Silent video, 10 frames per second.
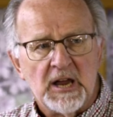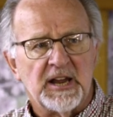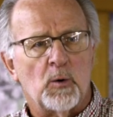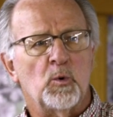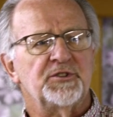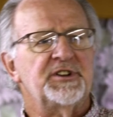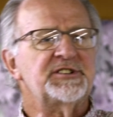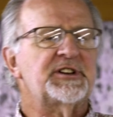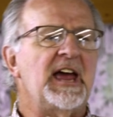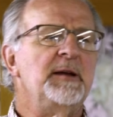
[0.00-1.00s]
Now, when
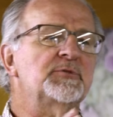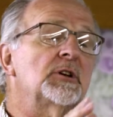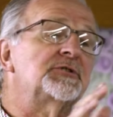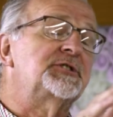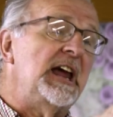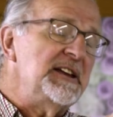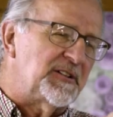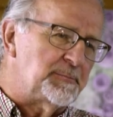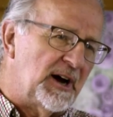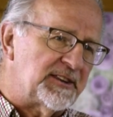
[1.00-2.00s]
this came to
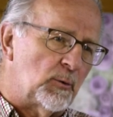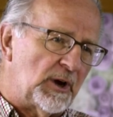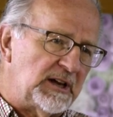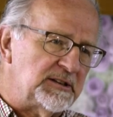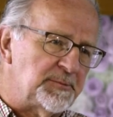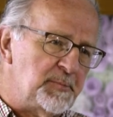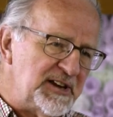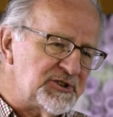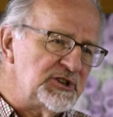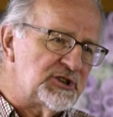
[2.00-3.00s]
David, by the way, the
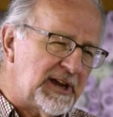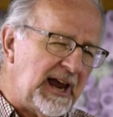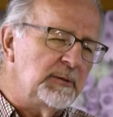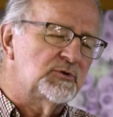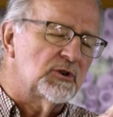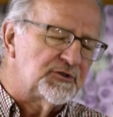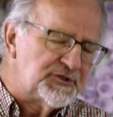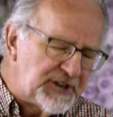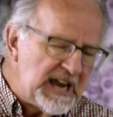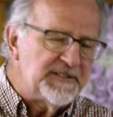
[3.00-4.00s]
message came to
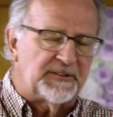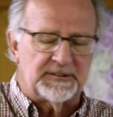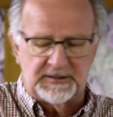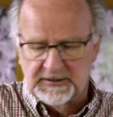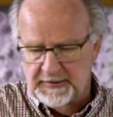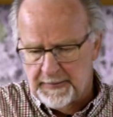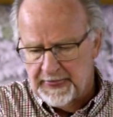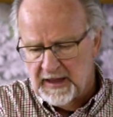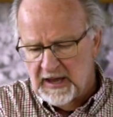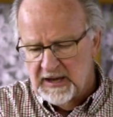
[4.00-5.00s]
David
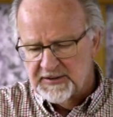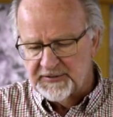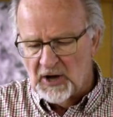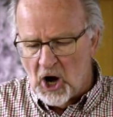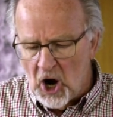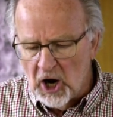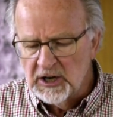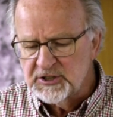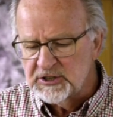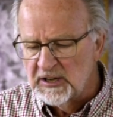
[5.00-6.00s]
that the
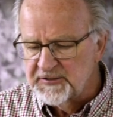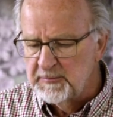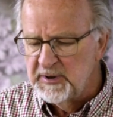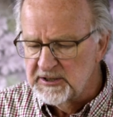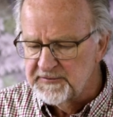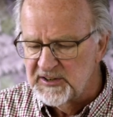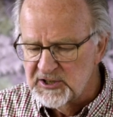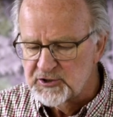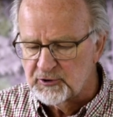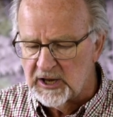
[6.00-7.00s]
hearts of the men of
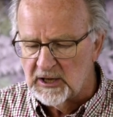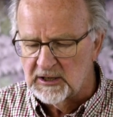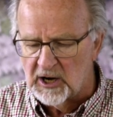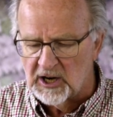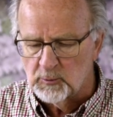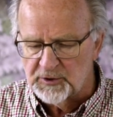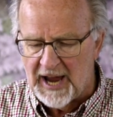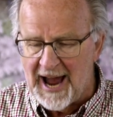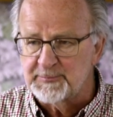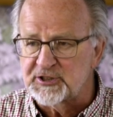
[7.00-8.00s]
Israel are with
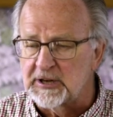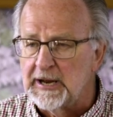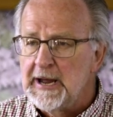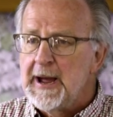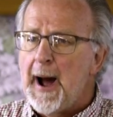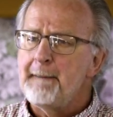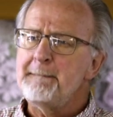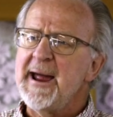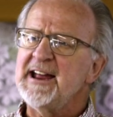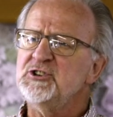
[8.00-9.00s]
Absalom.
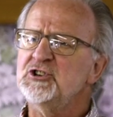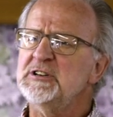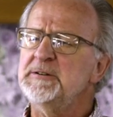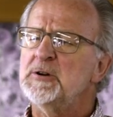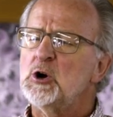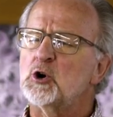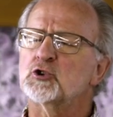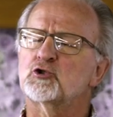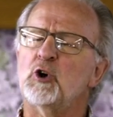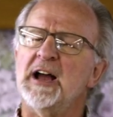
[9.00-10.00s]
Imagine,
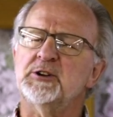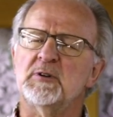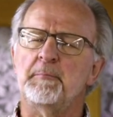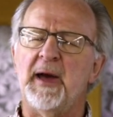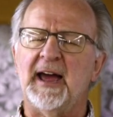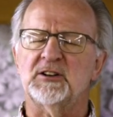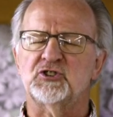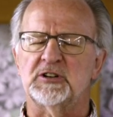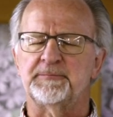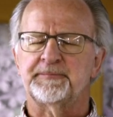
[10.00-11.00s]
or try to
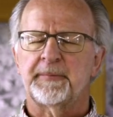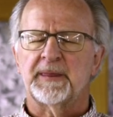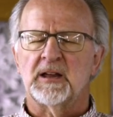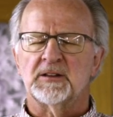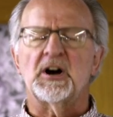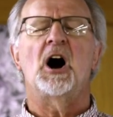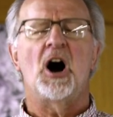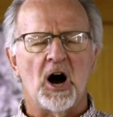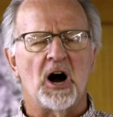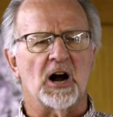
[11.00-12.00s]
imagine, the
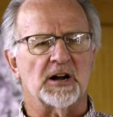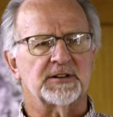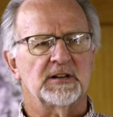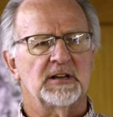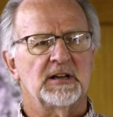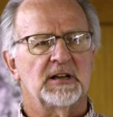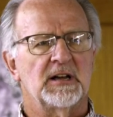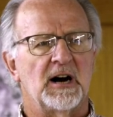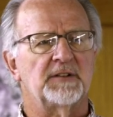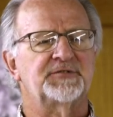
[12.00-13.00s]
heart
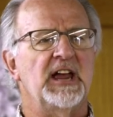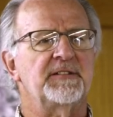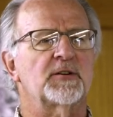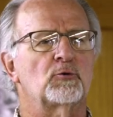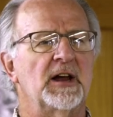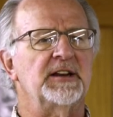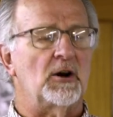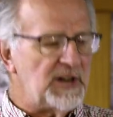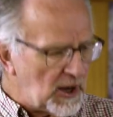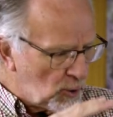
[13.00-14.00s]
of David right
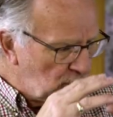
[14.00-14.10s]
now, not